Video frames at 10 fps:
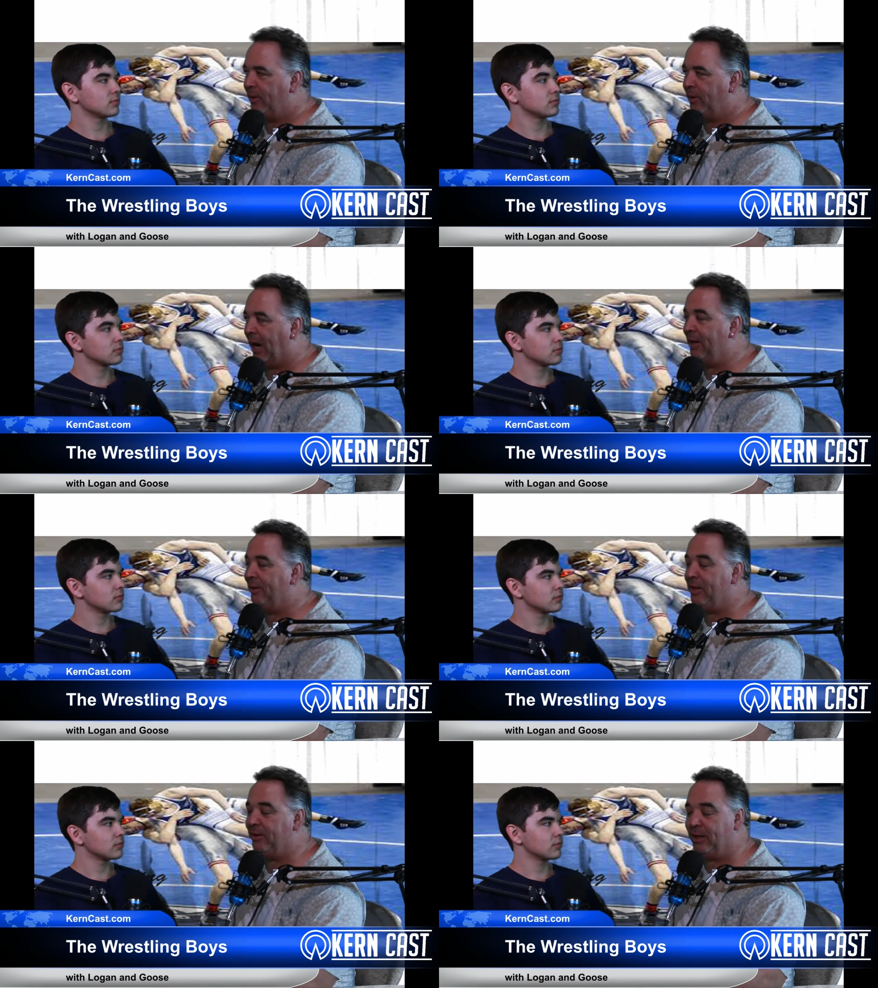Speaker 1: I
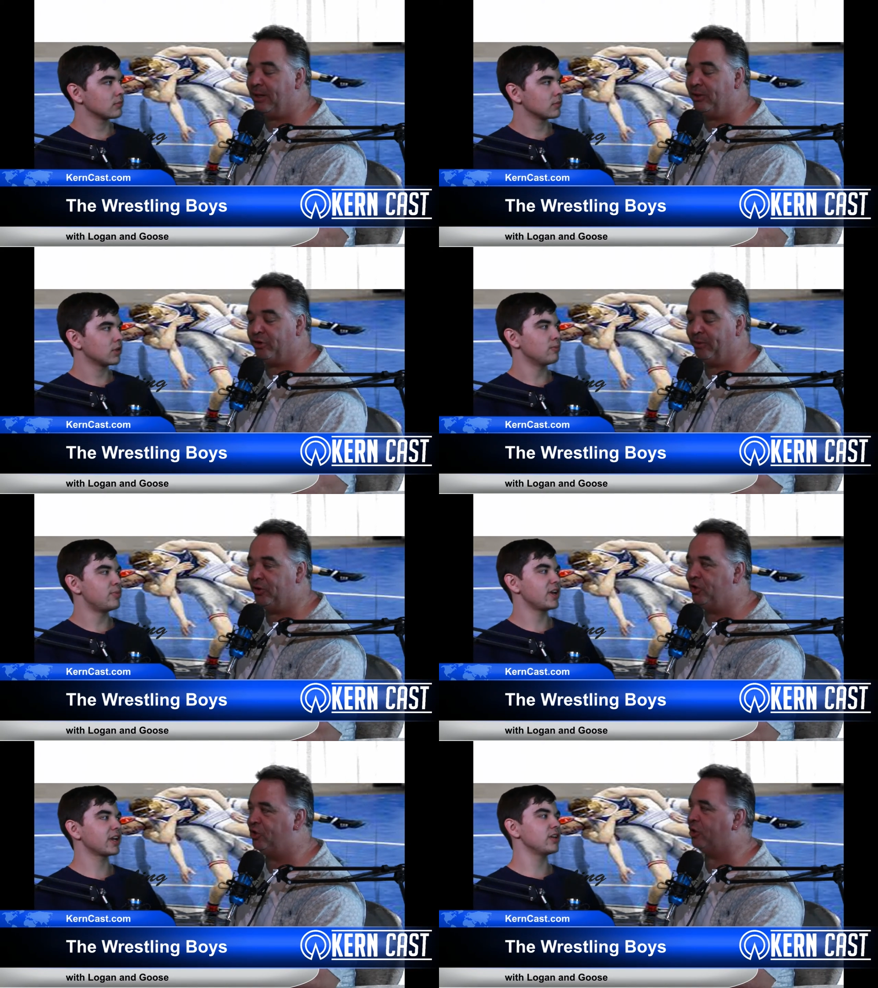think that it should have oh, been
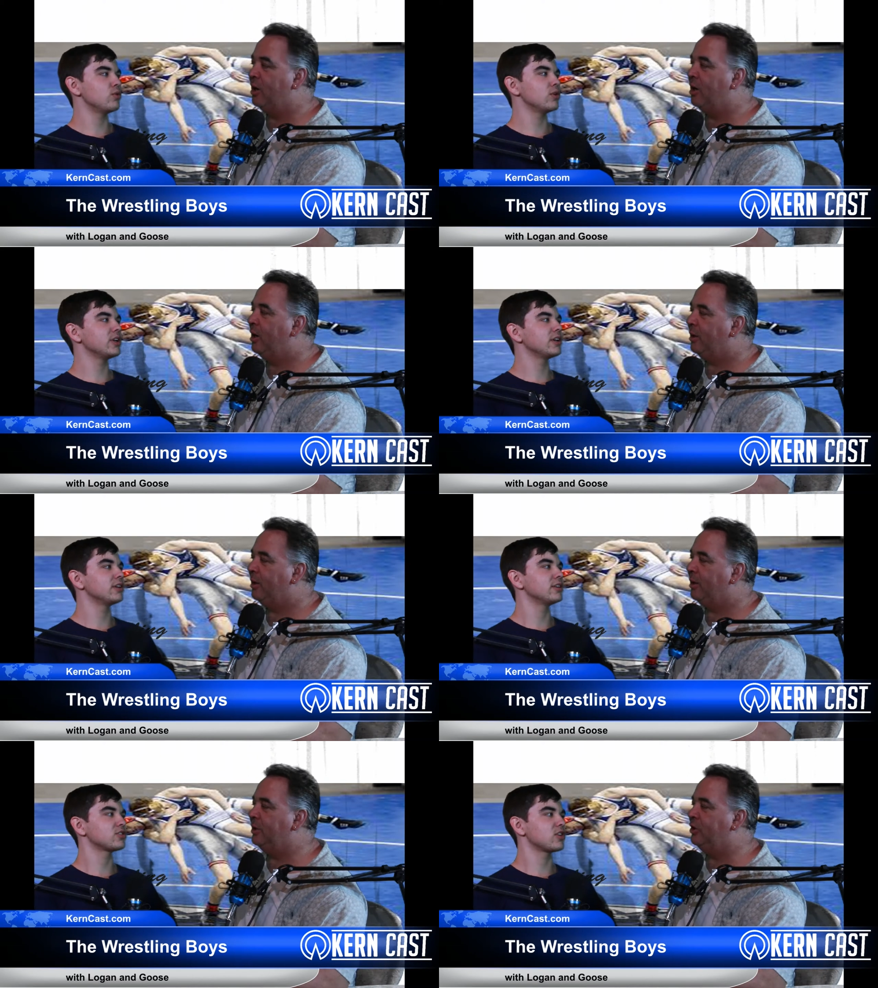Becky Char- winning
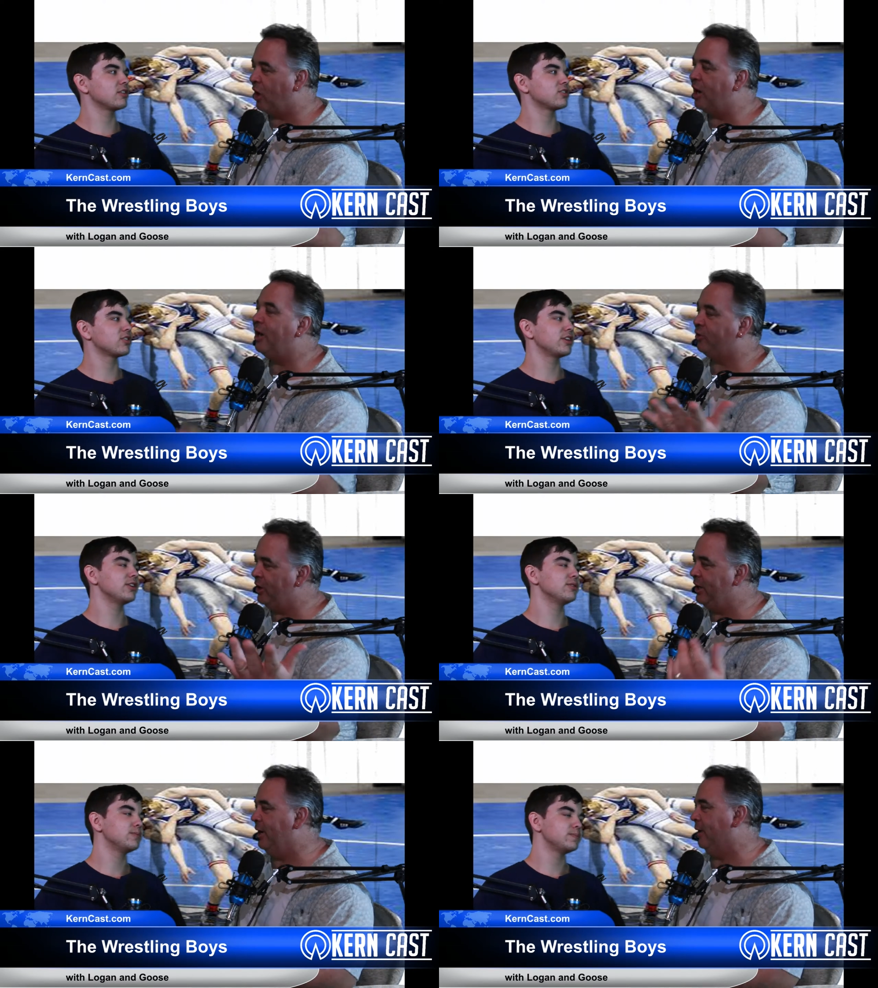and Charlotte, Charlotte
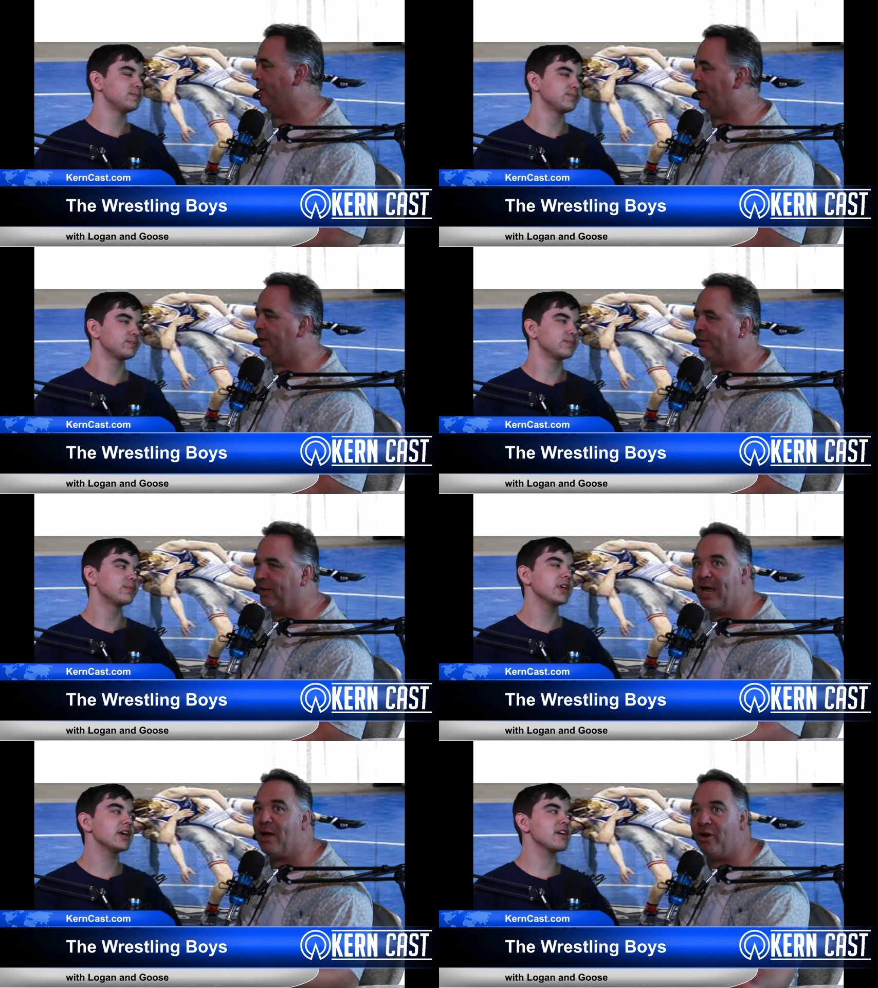turning heel. heel. I think
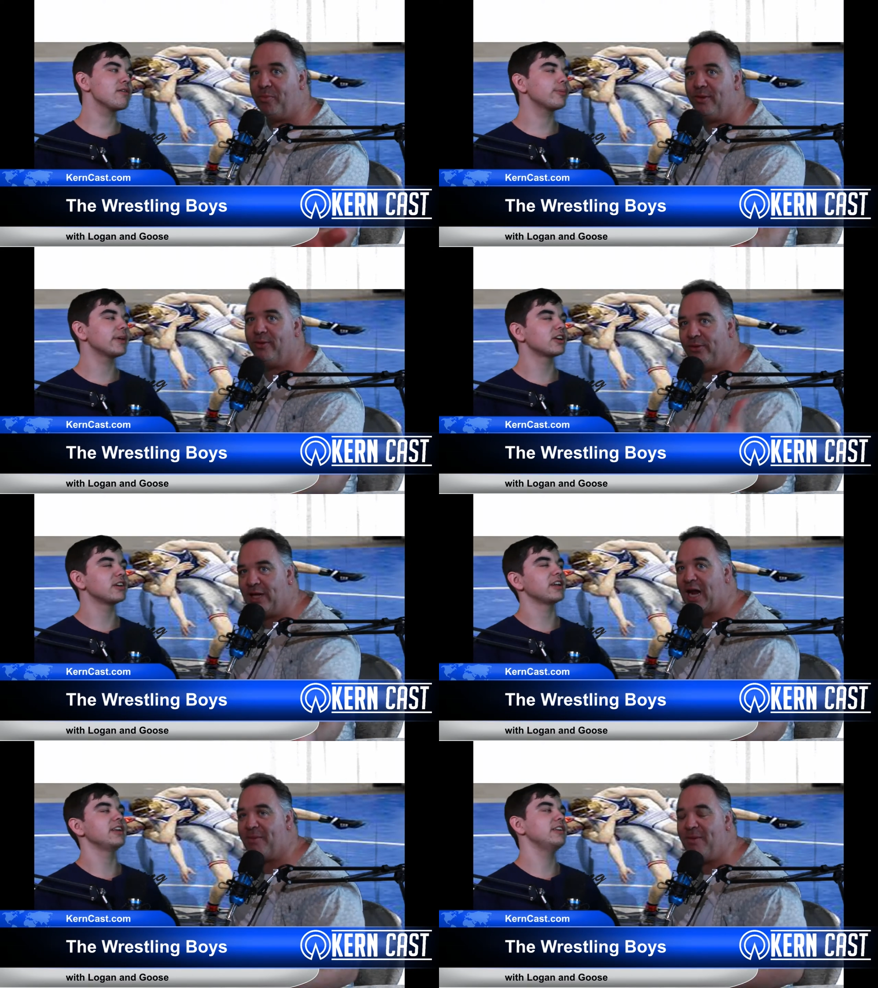that, yeah, would
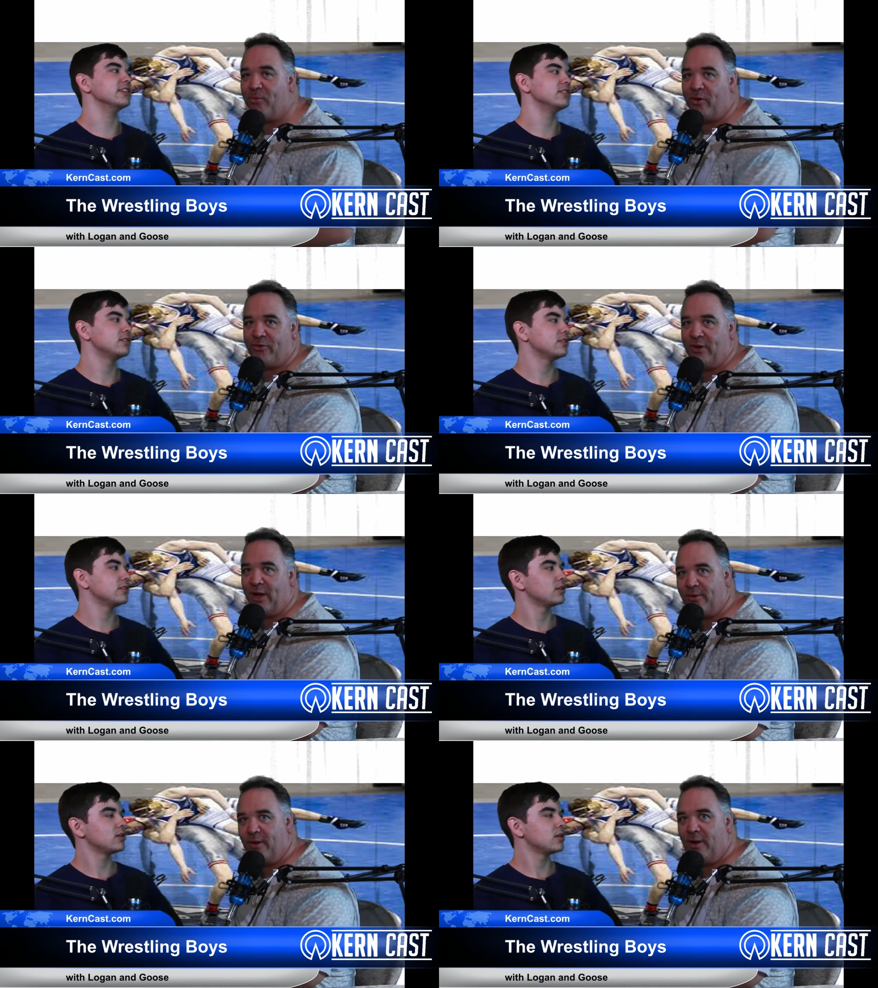have made more
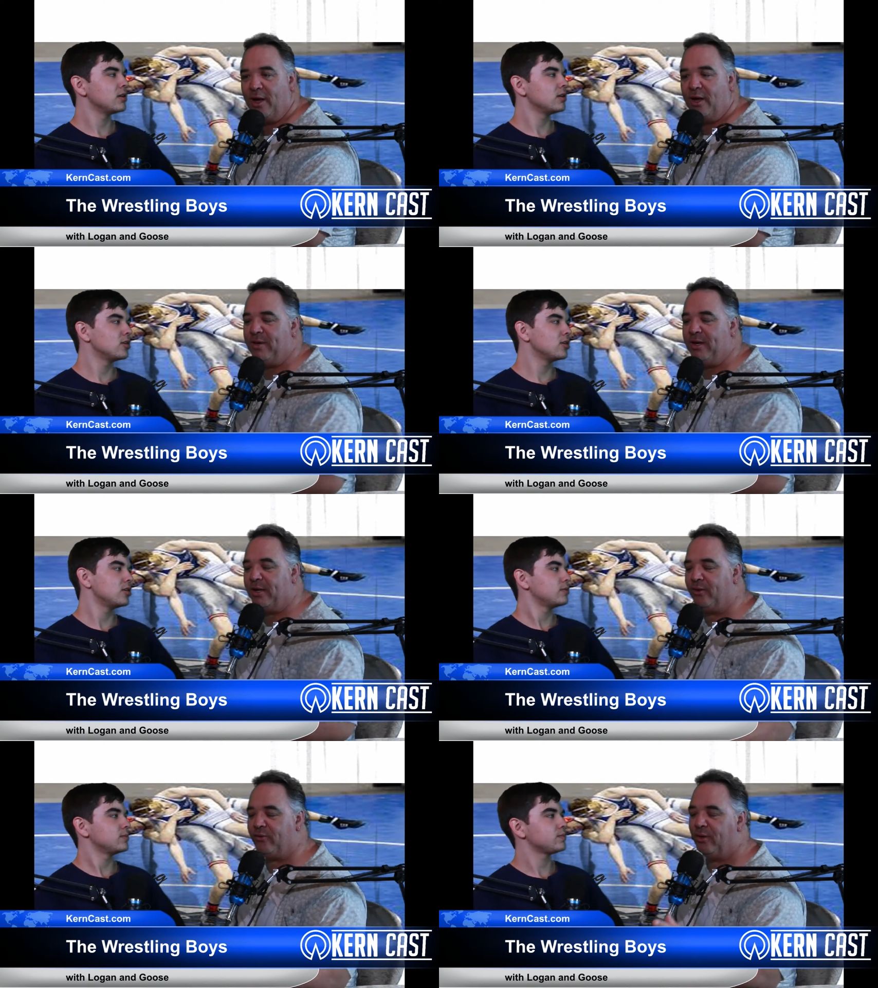sense
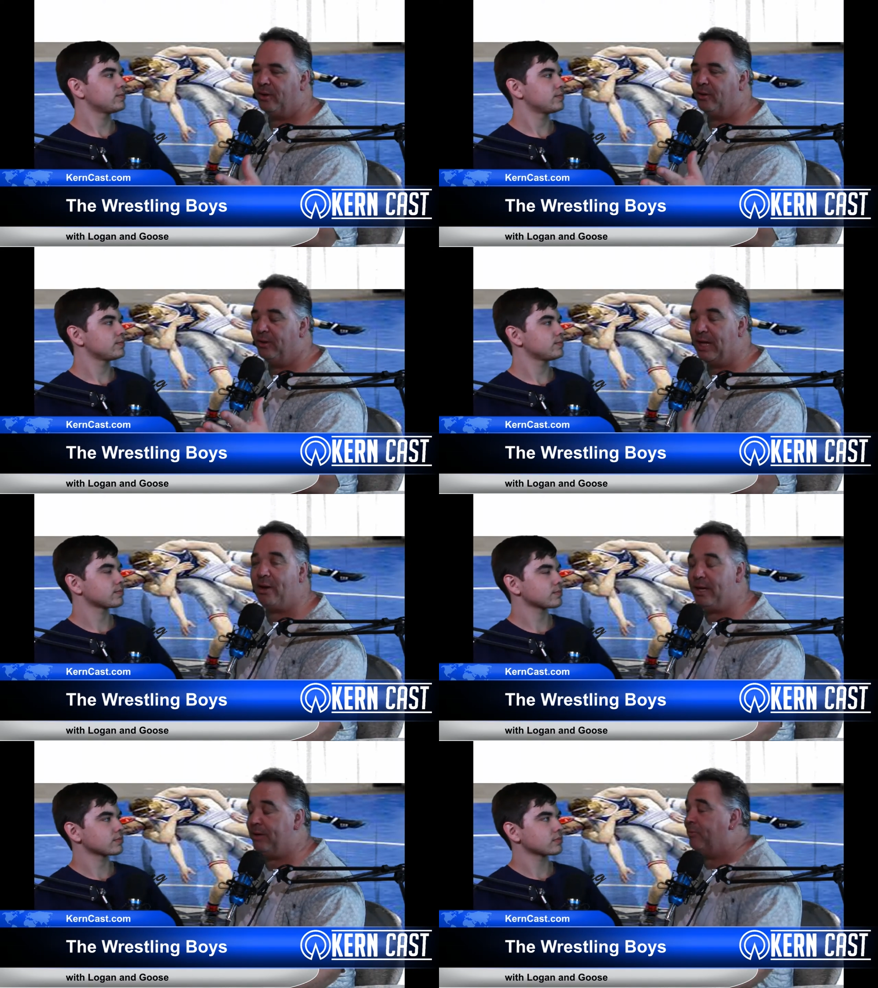because
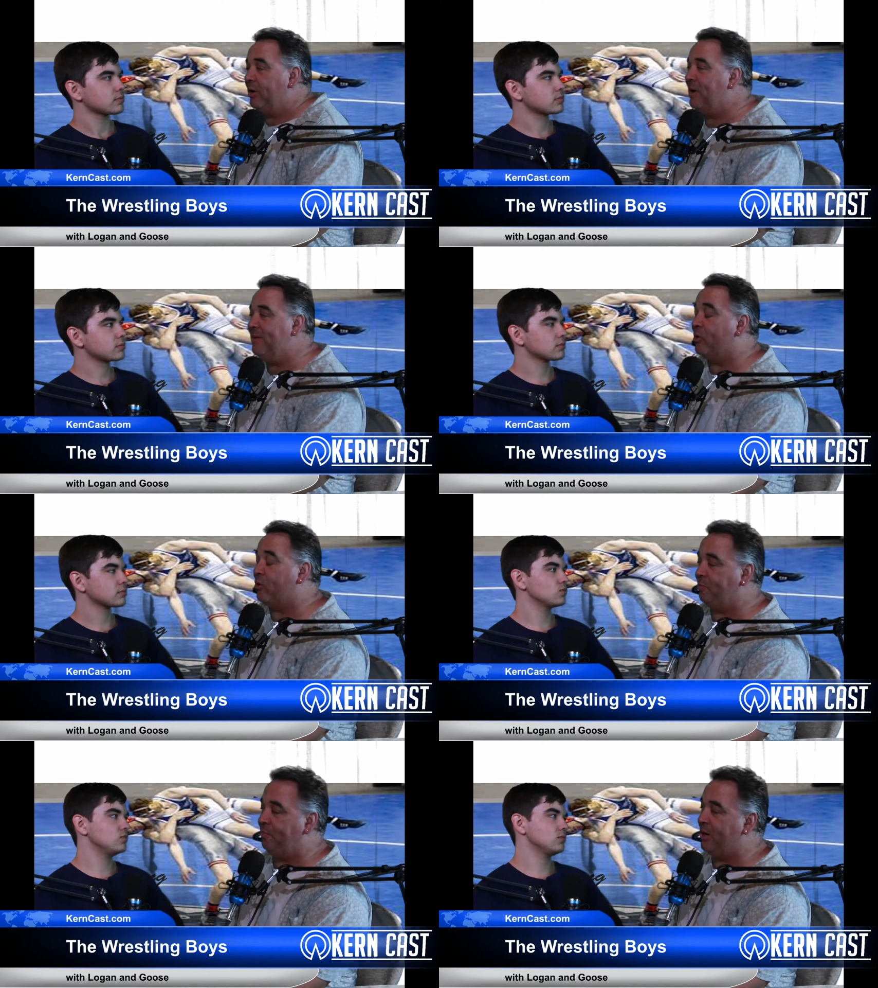that it would have been more
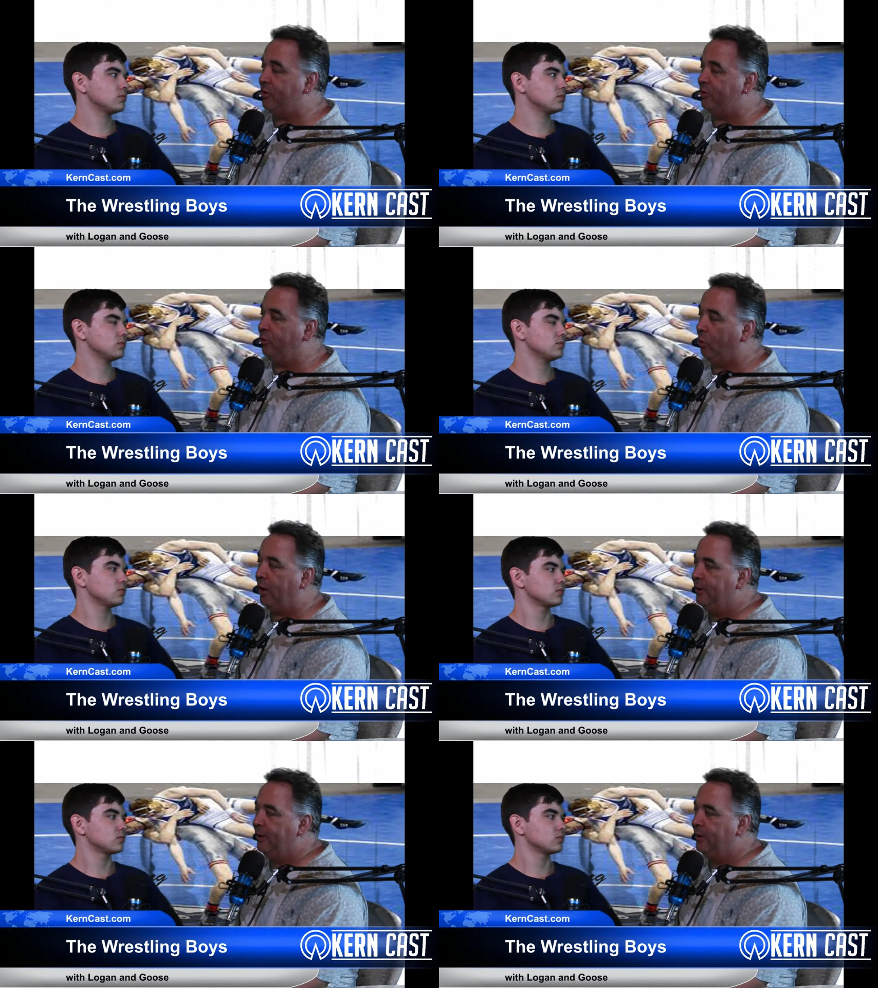better story.